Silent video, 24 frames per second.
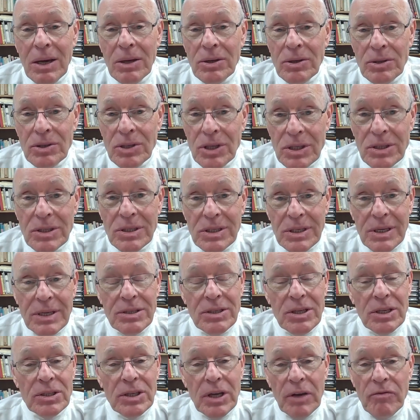Jesus has
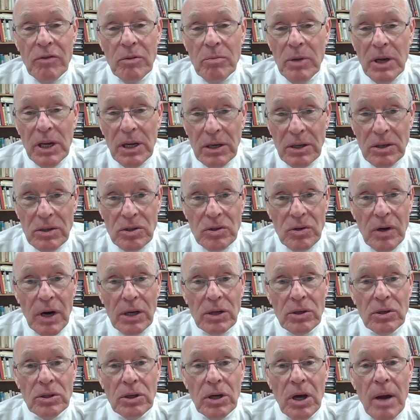just given me an
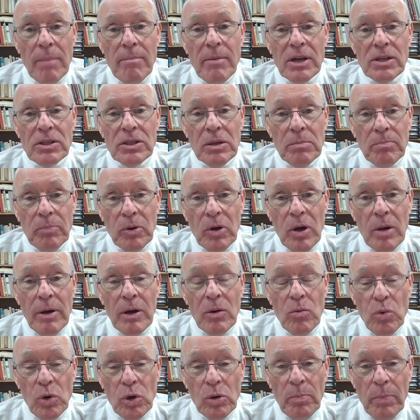instruction, I must employ my
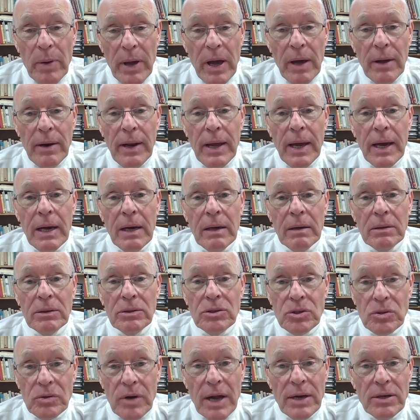willpower now and
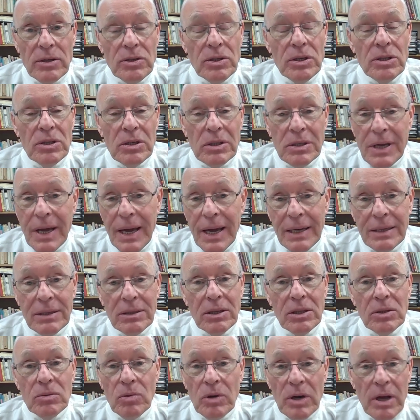strategies and
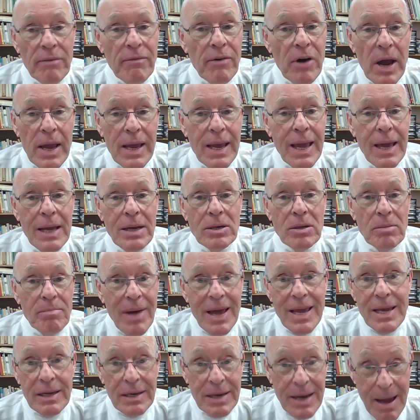tactics, whatever I can to
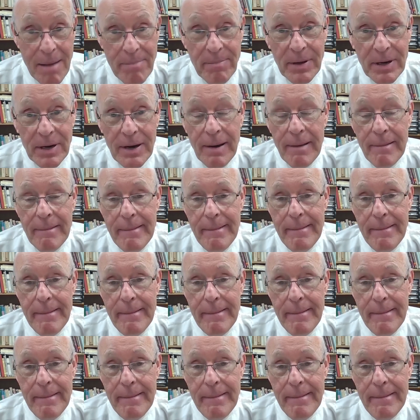make it happen.